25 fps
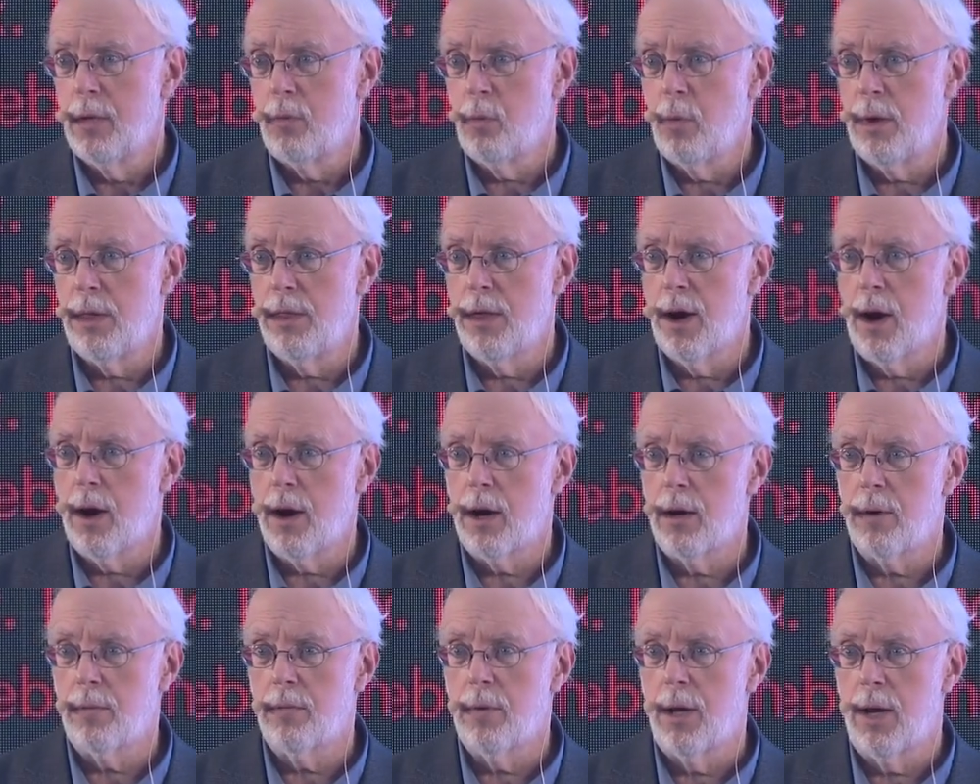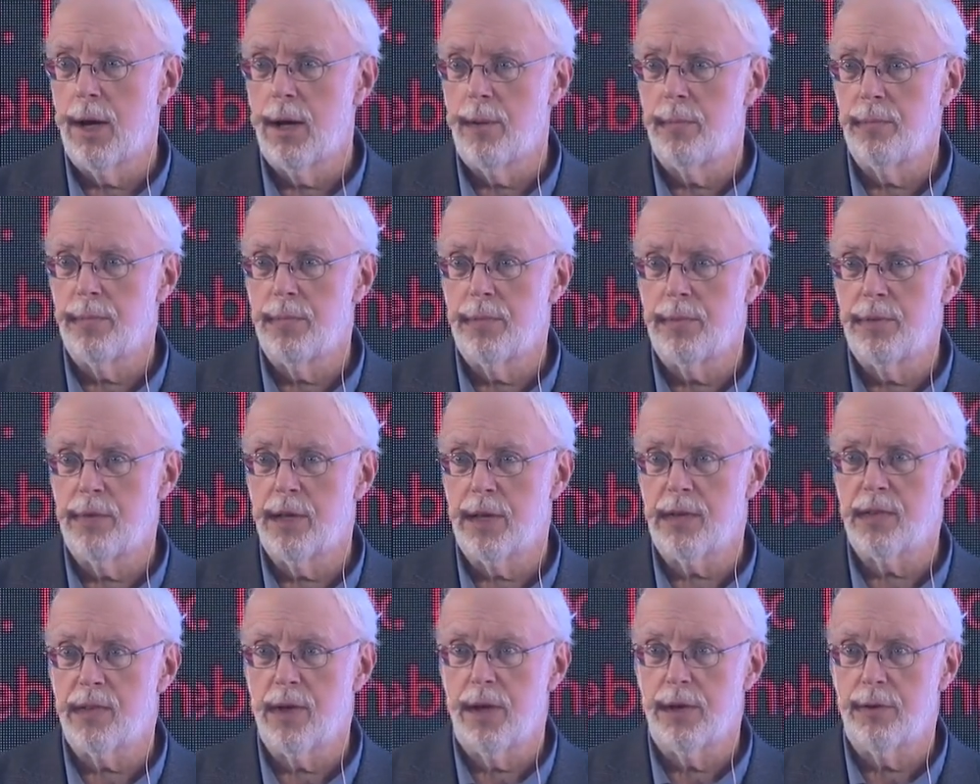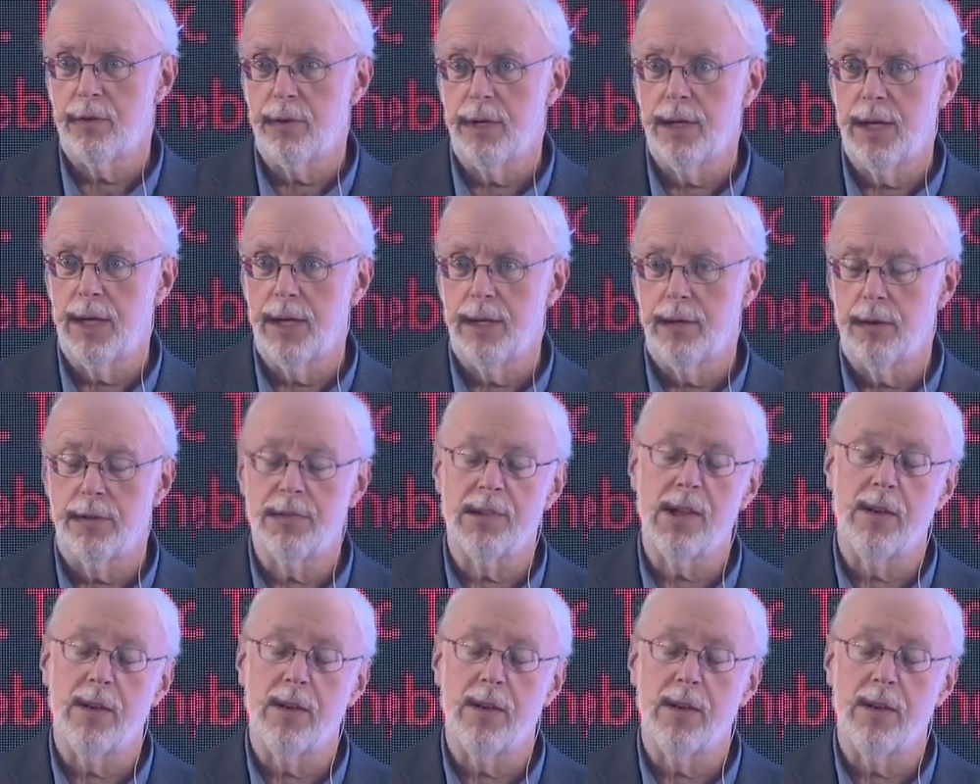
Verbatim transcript: with our um, 600 and,